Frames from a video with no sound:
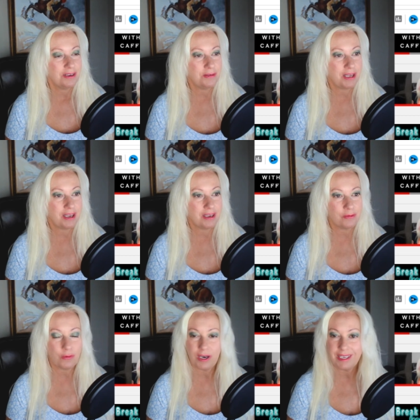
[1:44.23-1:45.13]

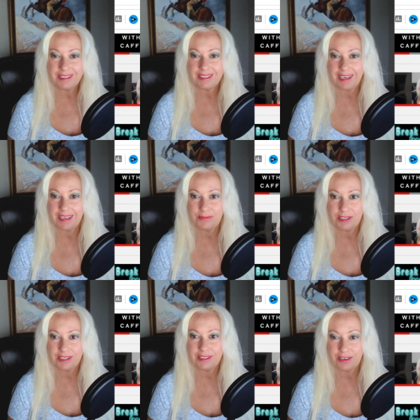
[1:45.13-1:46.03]
And why is that?
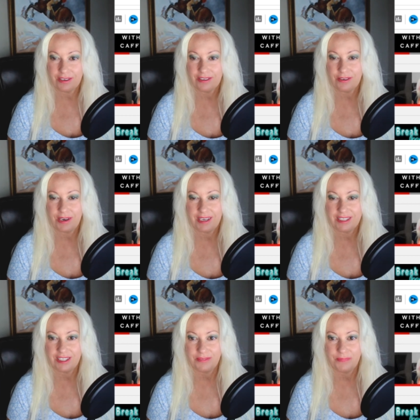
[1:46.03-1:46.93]
Because they're
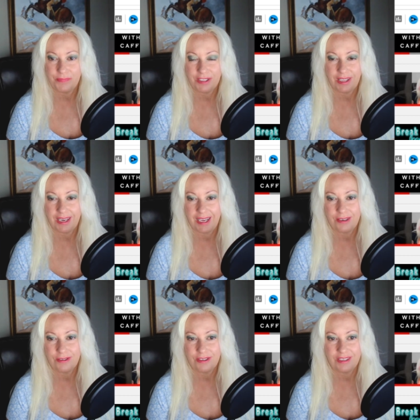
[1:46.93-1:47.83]
crashing. So that
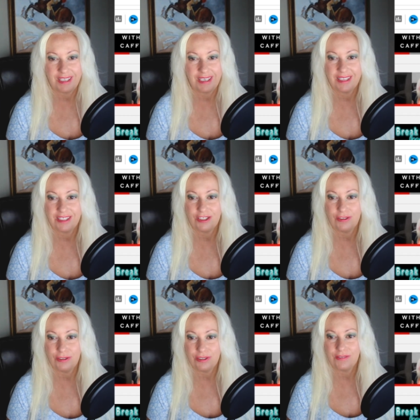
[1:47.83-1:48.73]
hour a day that you
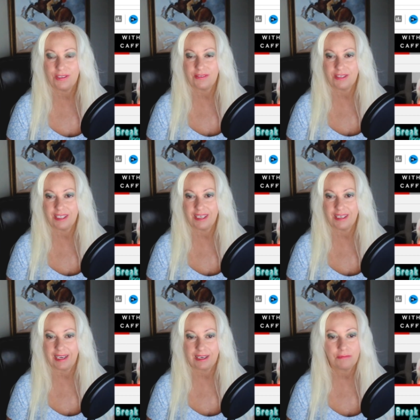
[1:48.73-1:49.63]
lose if you have to take a
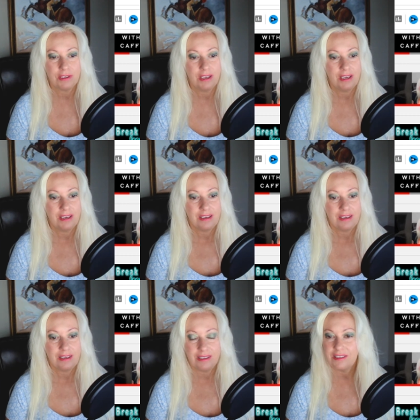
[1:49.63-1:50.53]
nap
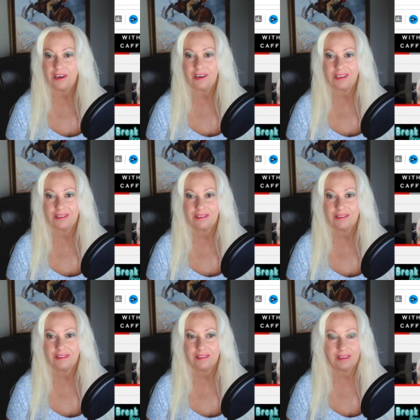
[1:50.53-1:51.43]
is gone.
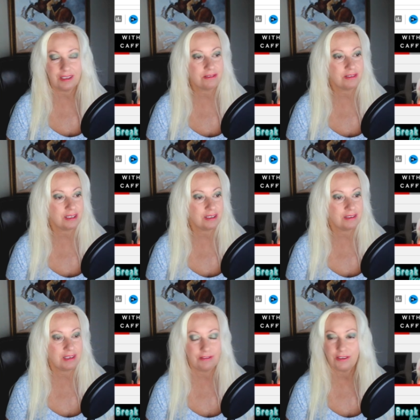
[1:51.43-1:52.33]
Literally,
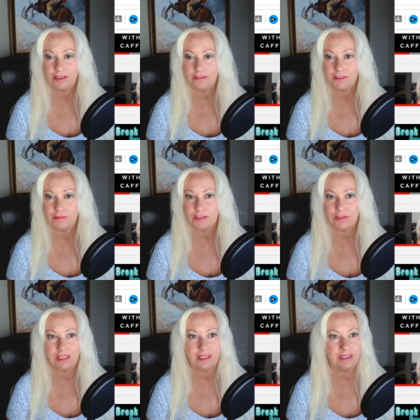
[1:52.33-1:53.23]
if you've been
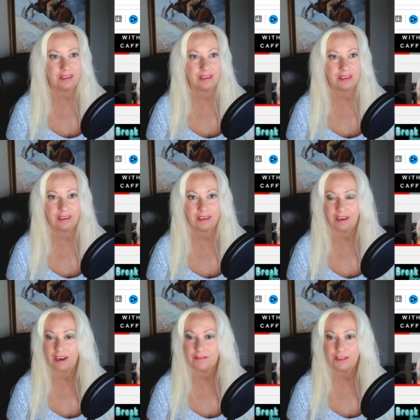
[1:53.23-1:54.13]
drinking
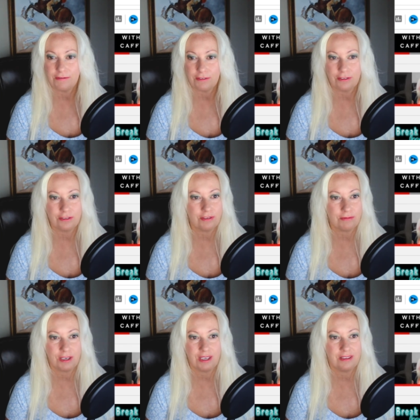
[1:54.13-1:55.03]
coffee for
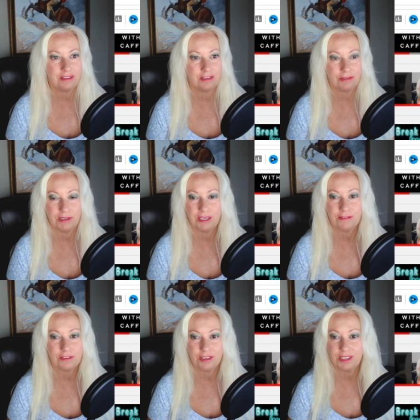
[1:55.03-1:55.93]
what,
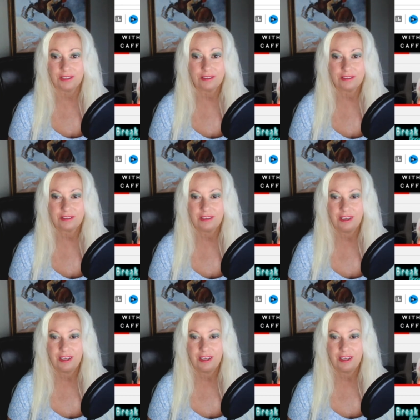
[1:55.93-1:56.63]
24 years